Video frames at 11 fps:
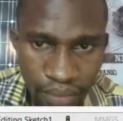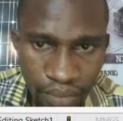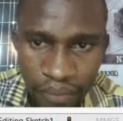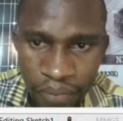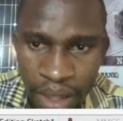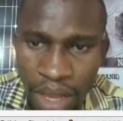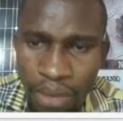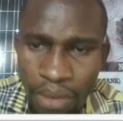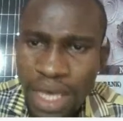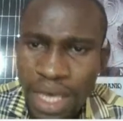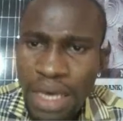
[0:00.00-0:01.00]
Now once I
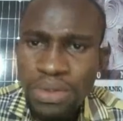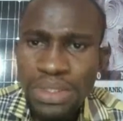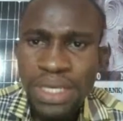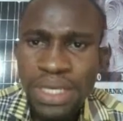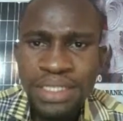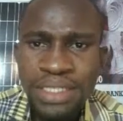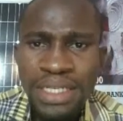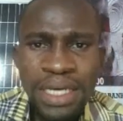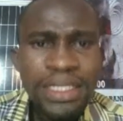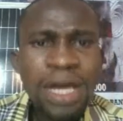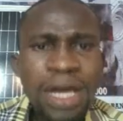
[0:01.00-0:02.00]
get to sketch,
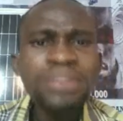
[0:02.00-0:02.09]
now this